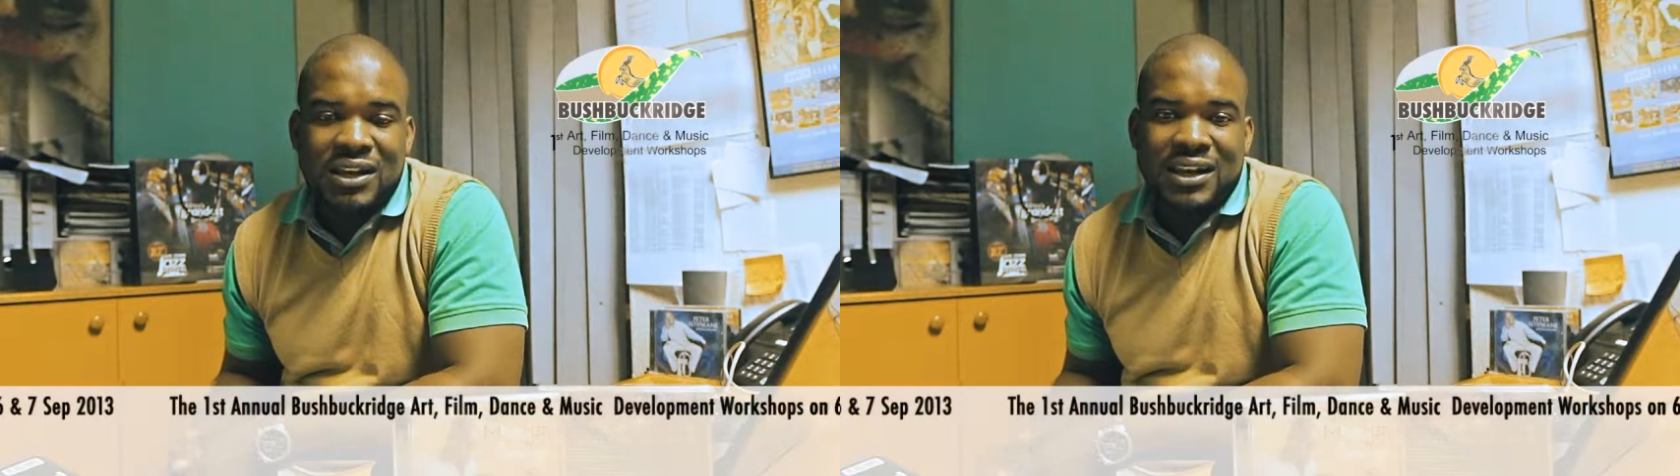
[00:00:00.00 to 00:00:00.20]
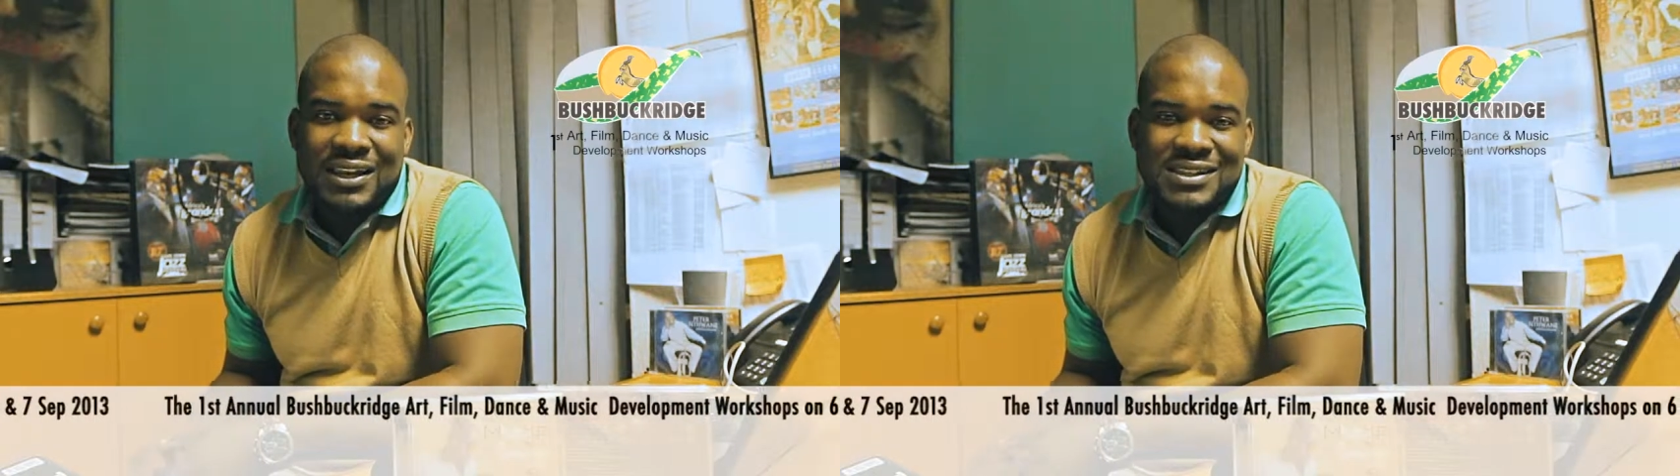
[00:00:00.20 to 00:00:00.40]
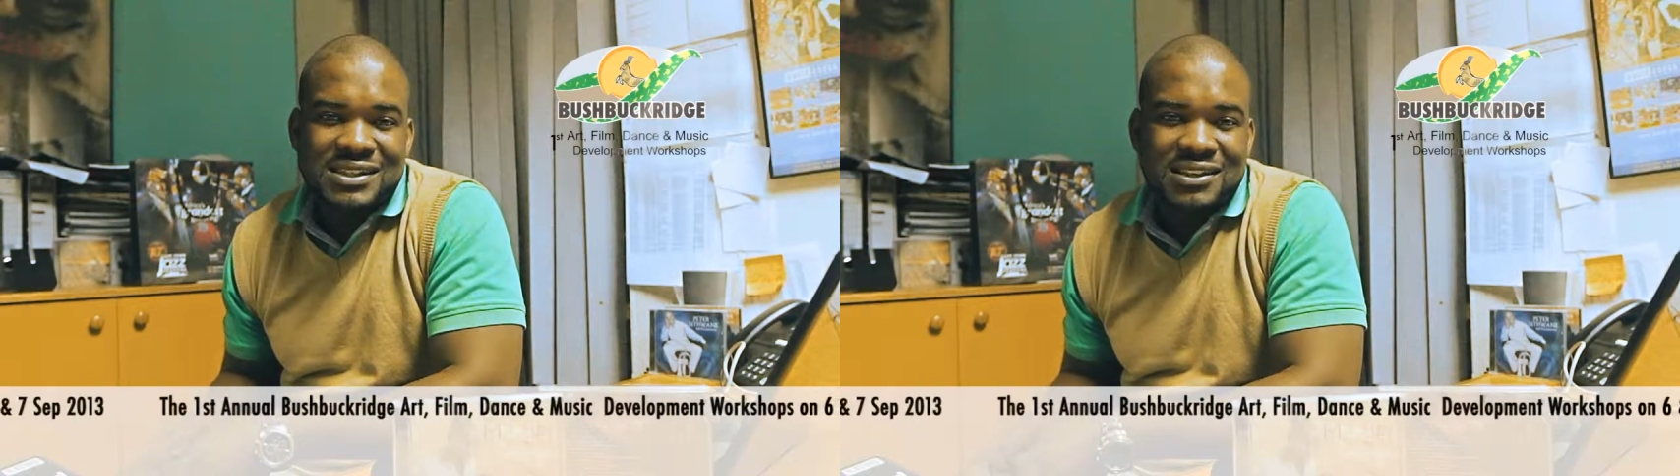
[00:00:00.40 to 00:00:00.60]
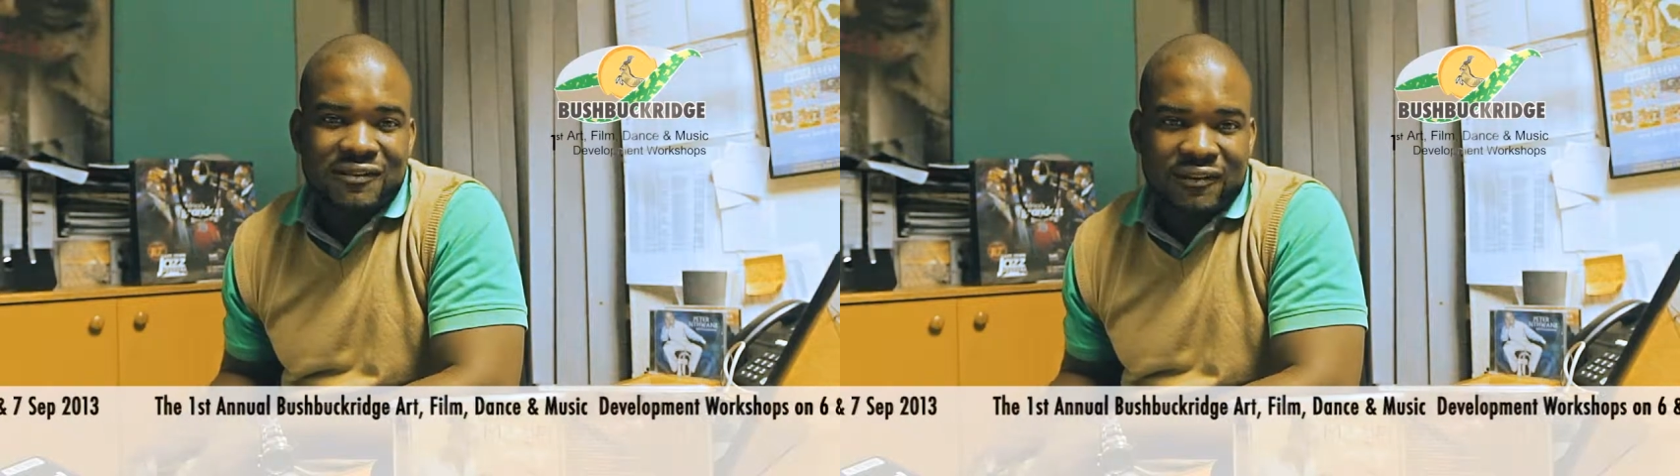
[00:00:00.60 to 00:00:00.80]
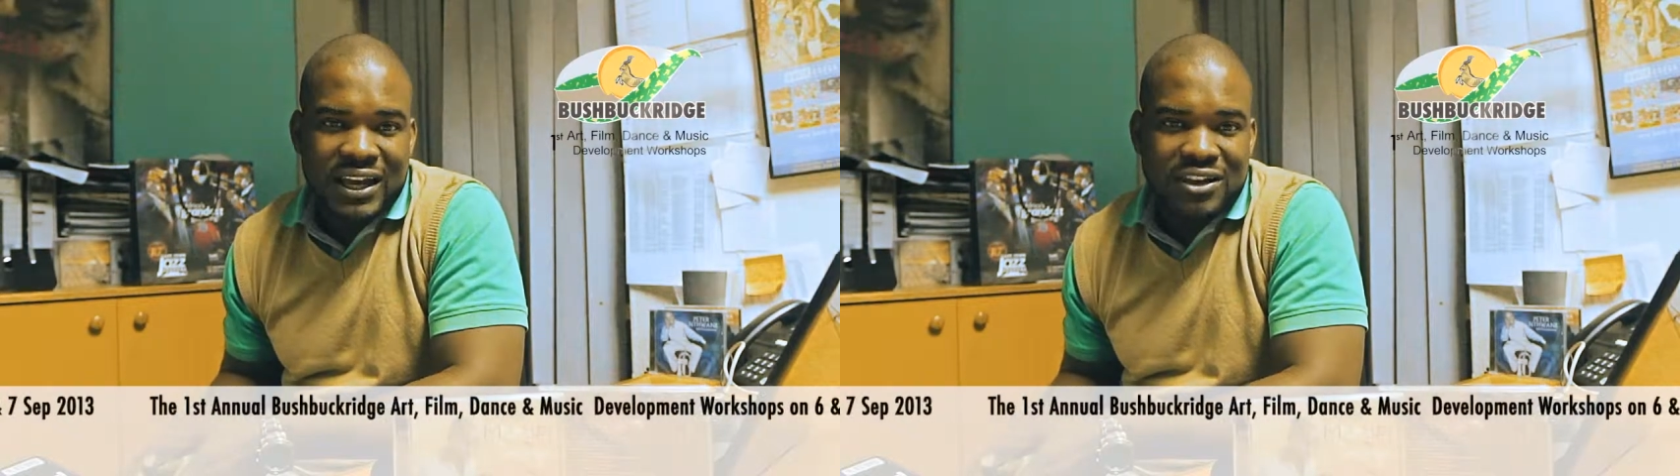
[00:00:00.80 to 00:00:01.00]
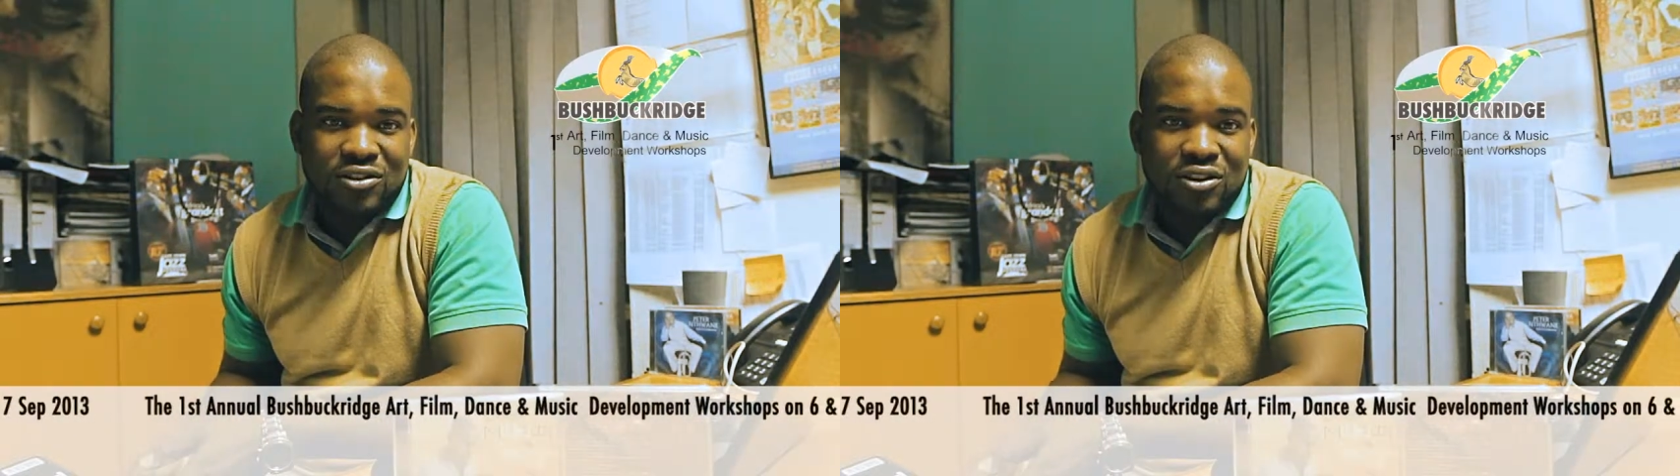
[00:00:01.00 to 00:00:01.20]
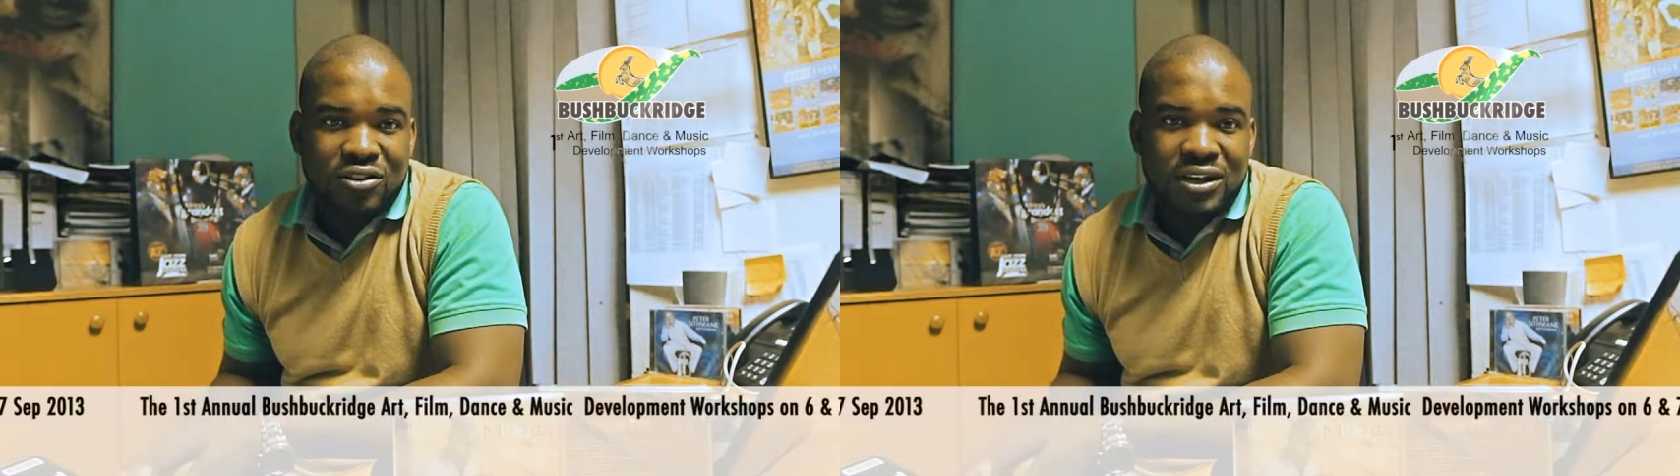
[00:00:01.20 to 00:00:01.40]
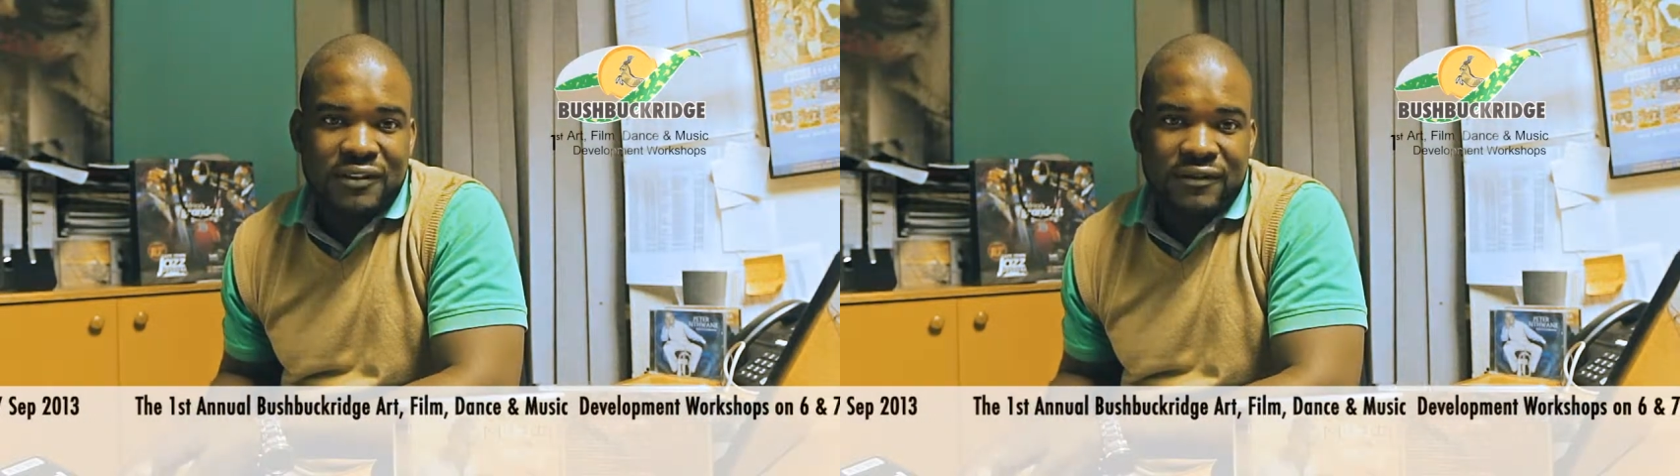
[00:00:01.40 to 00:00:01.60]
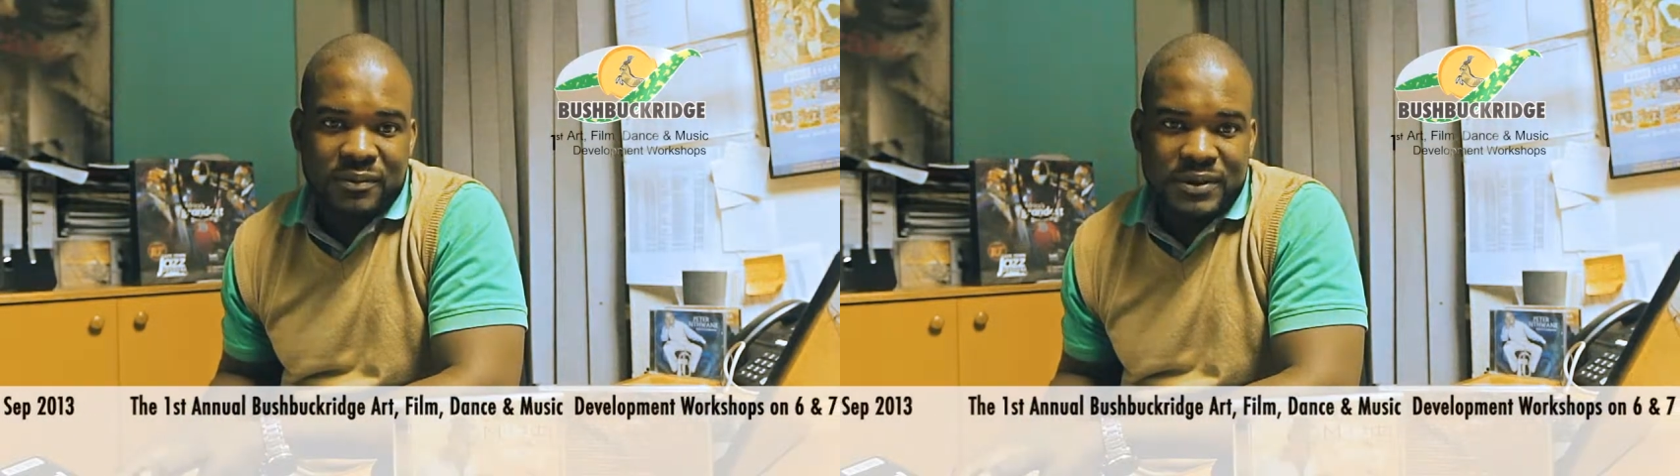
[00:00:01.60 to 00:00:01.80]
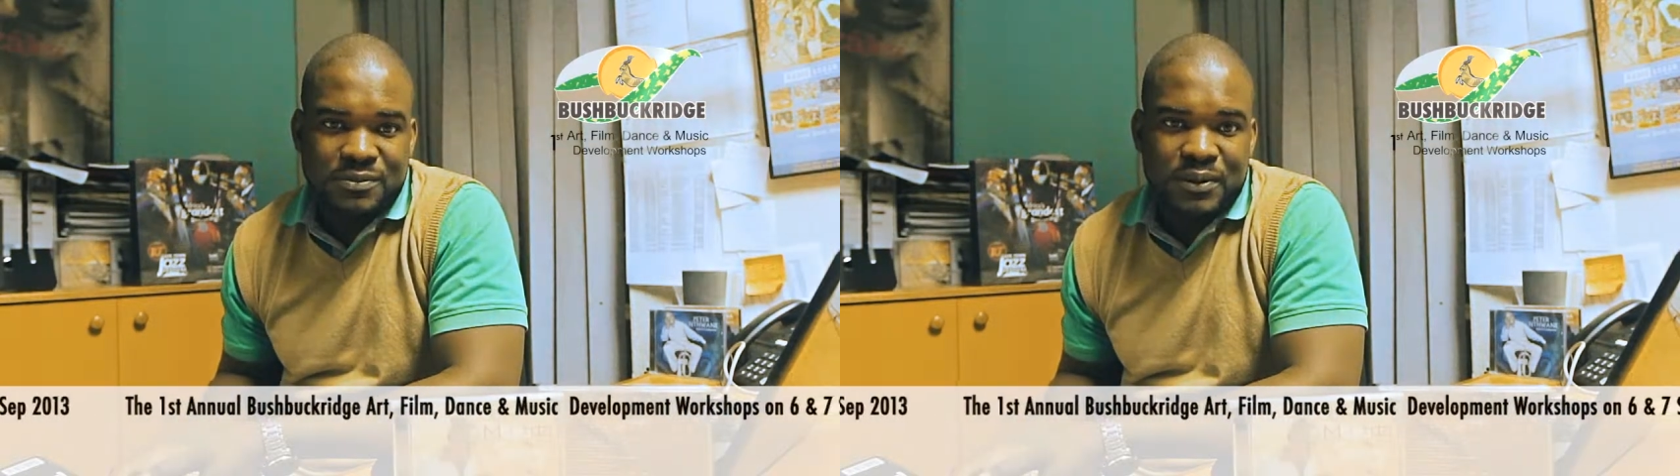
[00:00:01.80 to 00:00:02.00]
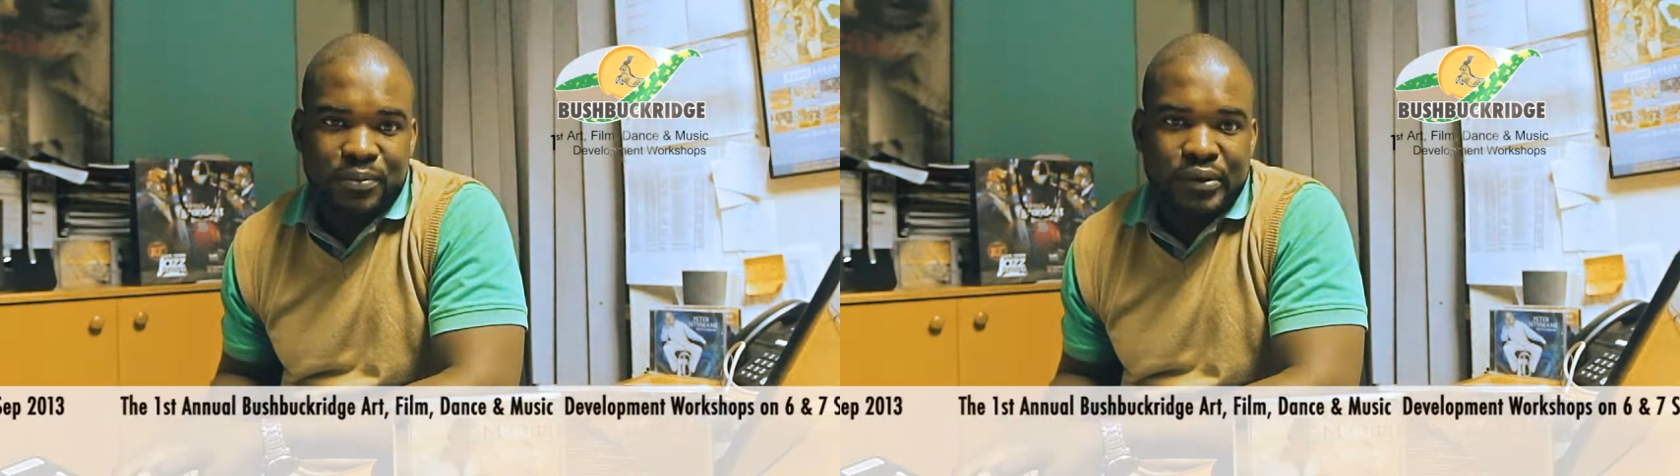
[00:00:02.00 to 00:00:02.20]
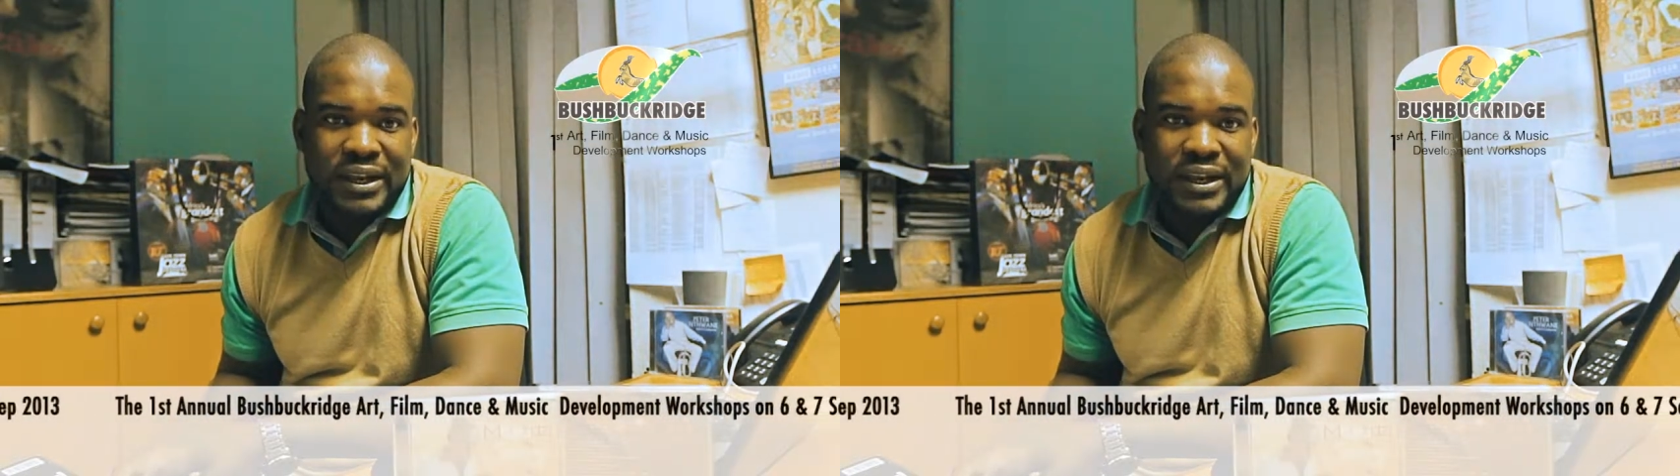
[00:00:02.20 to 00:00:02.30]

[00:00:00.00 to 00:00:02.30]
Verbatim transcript: Let's invite all the famous people